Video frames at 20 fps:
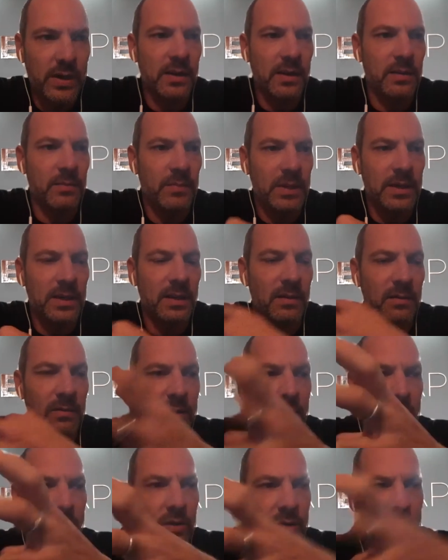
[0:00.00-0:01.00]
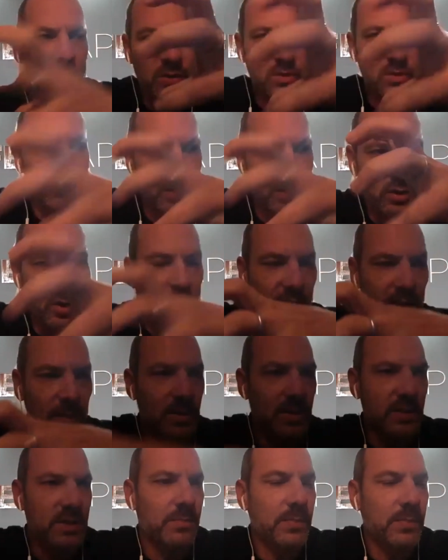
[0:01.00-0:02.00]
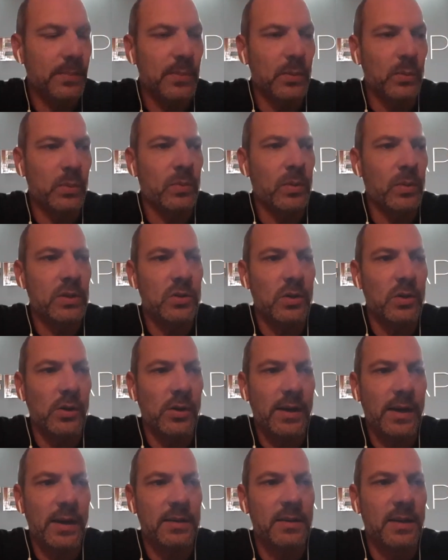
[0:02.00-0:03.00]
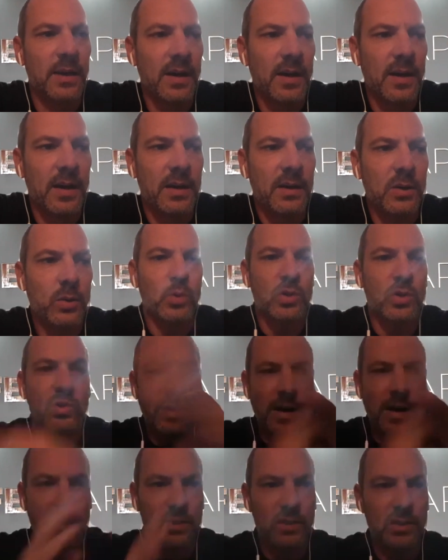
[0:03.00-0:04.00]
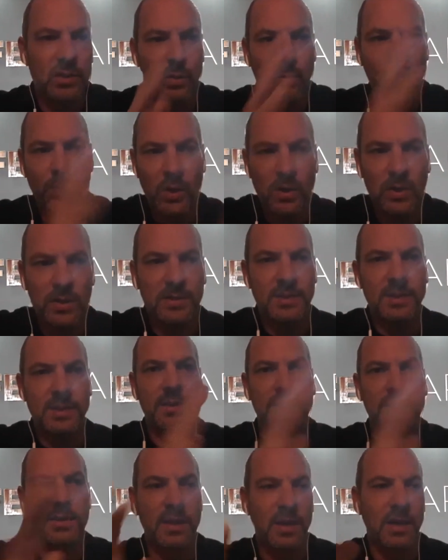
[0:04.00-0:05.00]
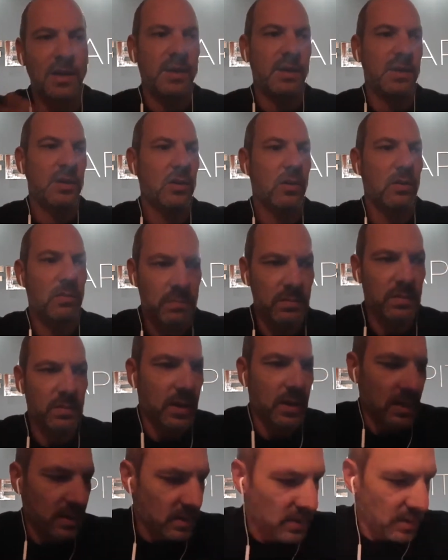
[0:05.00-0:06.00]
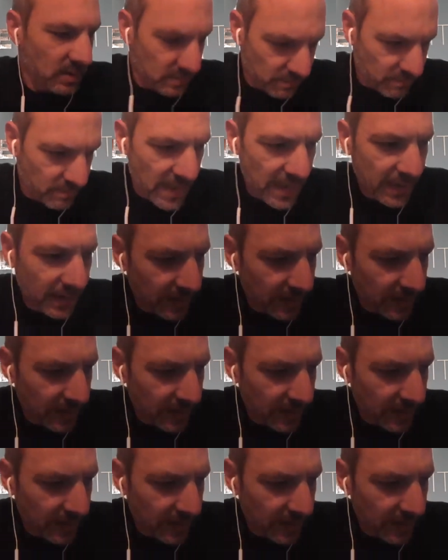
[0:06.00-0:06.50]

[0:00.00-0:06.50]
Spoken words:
meaning the documents that people would want to look at, your structures, your policies, make